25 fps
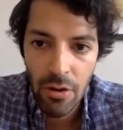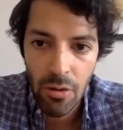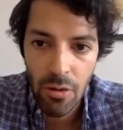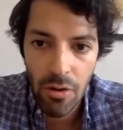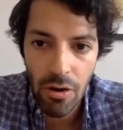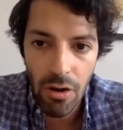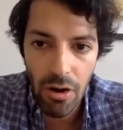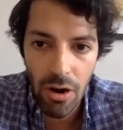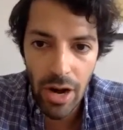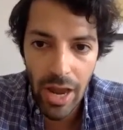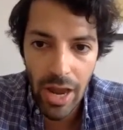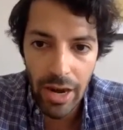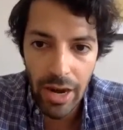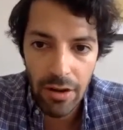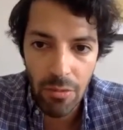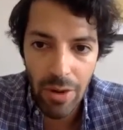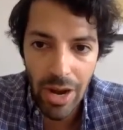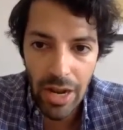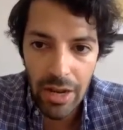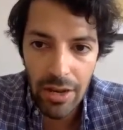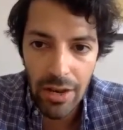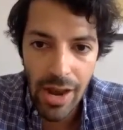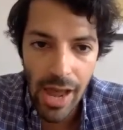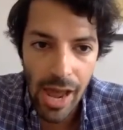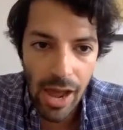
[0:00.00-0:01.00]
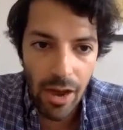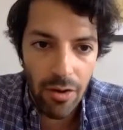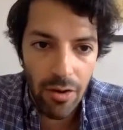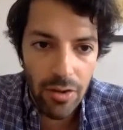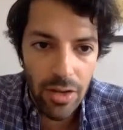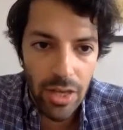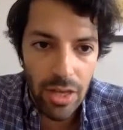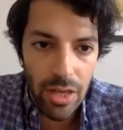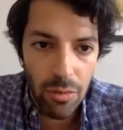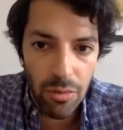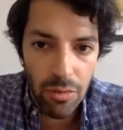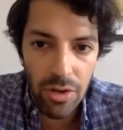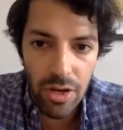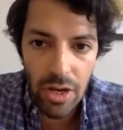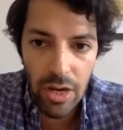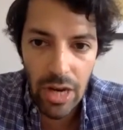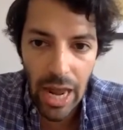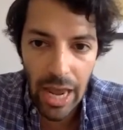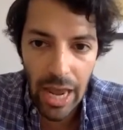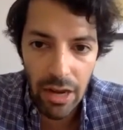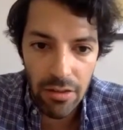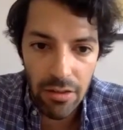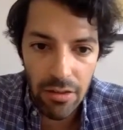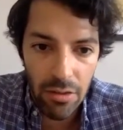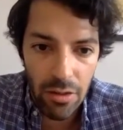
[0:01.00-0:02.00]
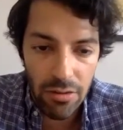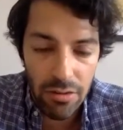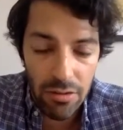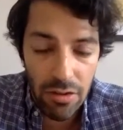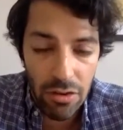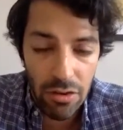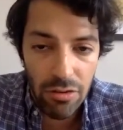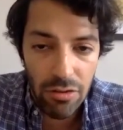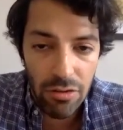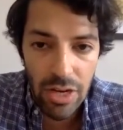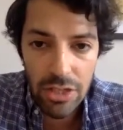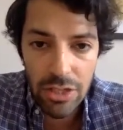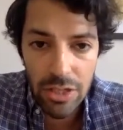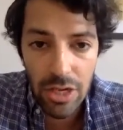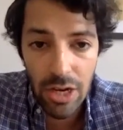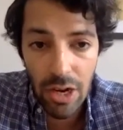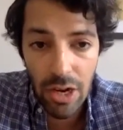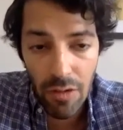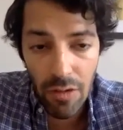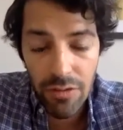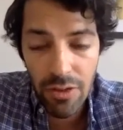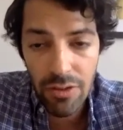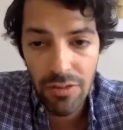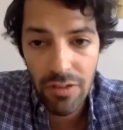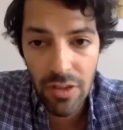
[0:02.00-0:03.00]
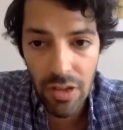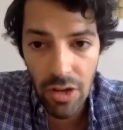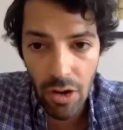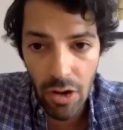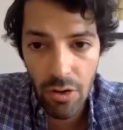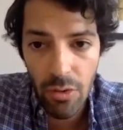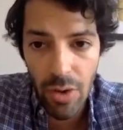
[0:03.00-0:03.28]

who are like right now in like a situation, and obviously they're